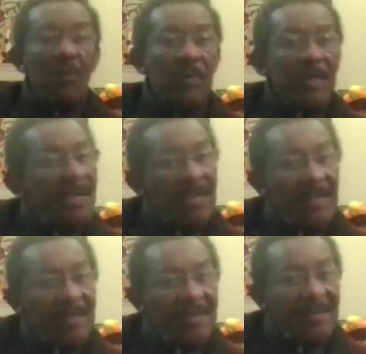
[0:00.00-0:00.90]
know,
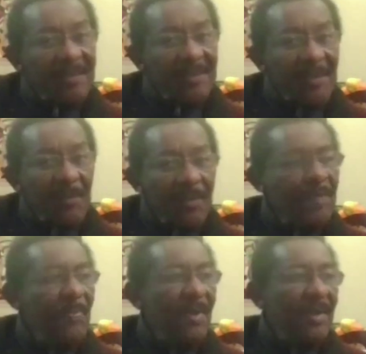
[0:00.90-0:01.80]
related,
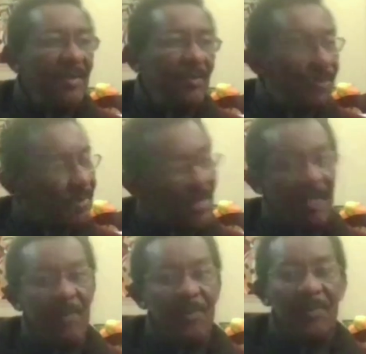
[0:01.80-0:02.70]
where you park? we
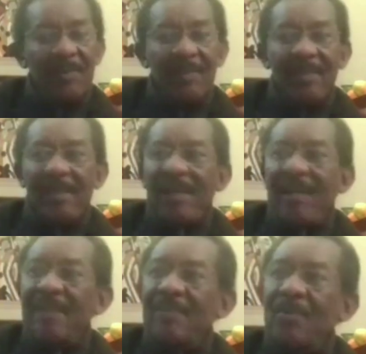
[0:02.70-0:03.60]
relay." I